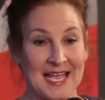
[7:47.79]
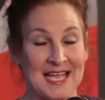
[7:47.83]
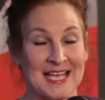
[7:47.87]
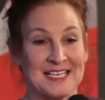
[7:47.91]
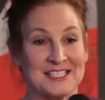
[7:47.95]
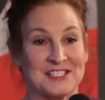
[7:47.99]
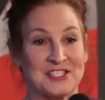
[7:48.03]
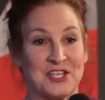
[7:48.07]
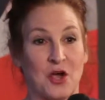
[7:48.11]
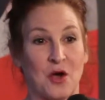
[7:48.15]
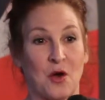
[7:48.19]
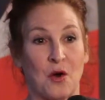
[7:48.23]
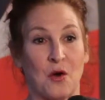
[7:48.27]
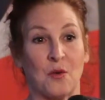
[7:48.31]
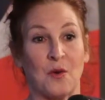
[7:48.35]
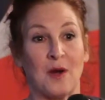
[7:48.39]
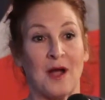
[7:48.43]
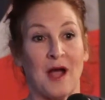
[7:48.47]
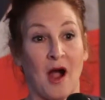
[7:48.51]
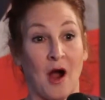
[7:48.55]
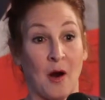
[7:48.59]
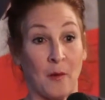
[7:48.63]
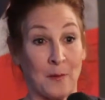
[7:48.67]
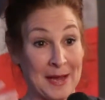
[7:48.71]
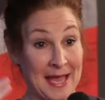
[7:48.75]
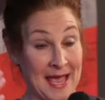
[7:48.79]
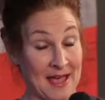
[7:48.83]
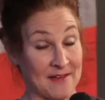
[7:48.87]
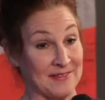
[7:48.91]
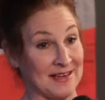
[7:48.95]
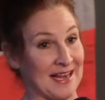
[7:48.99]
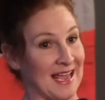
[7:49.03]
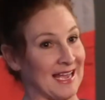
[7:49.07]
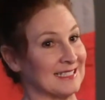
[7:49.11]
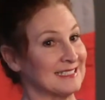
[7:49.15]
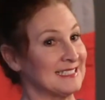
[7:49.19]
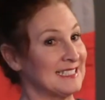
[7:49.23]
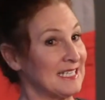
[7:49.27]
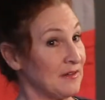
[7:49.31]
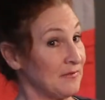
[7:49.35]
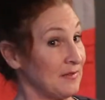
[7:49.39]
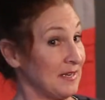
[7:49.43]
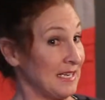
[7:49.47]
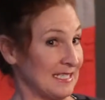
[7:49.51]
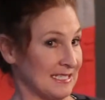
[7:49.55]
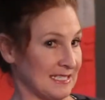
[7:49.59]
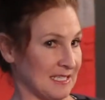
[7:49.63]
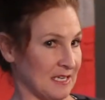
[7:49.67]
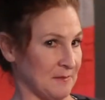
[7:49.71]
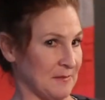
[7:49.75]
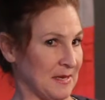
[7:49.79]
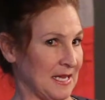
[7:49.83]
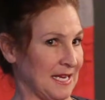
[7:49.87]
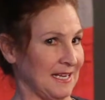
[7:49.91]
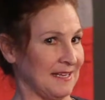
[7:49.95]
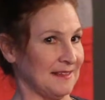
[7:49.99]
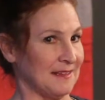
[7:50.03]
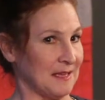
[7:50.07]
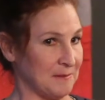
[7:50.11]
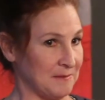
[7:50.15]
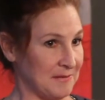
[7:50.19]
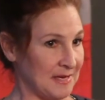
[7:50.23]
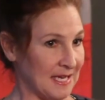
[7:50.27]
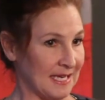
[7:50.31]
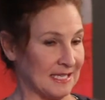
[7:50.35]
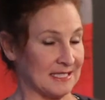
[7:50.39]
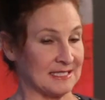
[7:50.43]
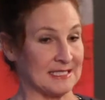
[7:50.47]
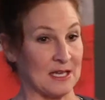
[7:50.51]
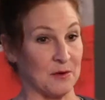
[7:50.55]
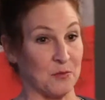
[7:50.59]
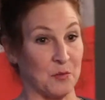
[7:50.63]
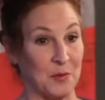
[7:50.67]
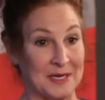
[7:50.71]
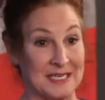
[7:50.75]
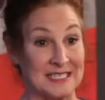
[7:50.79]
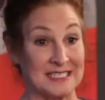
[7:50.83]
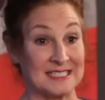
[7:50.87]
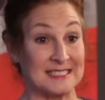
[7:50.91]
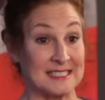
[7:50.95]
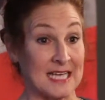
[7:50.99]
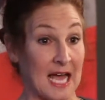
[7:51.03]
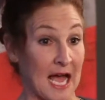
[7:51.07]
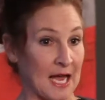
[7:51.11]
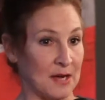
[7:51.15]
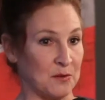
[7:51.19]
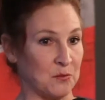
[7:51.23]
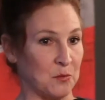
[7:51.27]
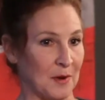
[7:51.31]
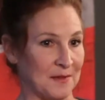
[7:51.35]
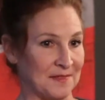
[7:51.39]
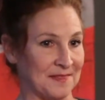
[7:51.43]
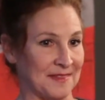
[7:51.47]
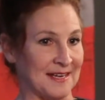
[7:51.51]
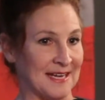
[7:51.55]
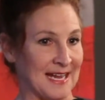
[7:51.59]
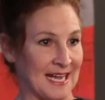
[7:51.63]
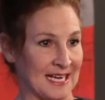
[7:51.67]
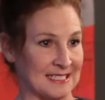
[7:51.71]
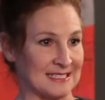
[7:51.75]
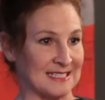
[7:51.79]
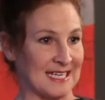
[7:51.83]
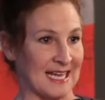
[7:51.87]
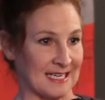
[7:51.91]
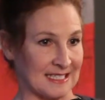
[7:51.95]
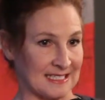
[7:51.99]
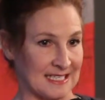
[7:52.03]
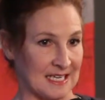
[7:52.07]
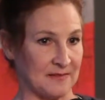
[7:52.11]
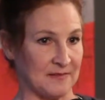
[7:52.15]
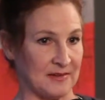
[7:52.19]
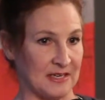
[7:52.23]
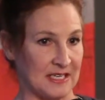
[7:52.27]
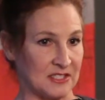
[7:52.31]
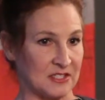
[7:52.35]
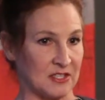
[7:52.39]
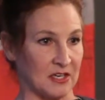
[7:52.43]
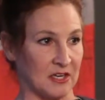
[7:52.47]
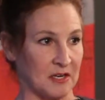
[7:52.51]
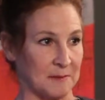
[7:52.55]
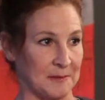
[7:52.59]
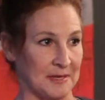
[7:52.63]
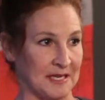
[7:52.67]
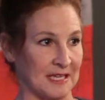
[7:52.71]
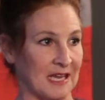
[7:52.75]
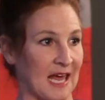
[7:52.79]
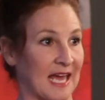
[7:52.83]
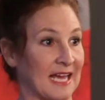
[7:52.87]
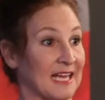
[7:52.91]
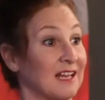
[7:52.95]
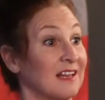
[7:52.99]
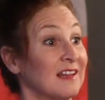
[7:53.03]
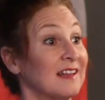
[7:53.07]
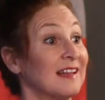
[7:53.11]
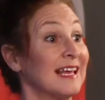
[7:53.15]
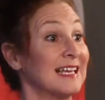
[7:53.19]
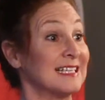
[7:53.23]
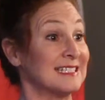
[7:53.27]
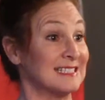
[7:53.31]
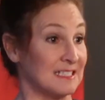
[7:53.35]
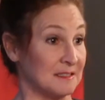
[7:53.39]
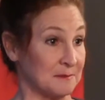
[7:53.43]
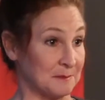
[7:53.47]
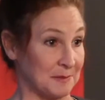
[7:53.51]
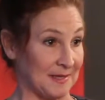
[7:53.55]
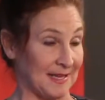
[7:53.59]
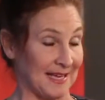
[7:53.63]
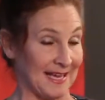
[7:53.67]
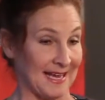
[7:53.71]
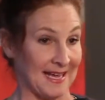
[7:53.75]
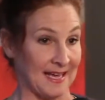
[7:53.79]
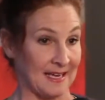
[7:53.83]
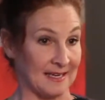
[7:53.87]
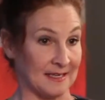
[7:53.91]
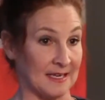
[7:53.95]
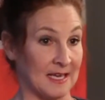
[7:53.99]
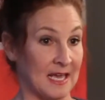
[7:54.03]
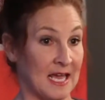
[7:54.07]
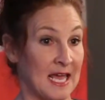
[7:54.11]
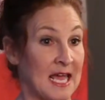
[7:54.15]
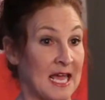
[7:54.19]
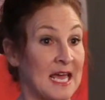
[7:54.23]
So we have an activities committee that meets, and we decide what the next activity is going to be, like a lesson plan.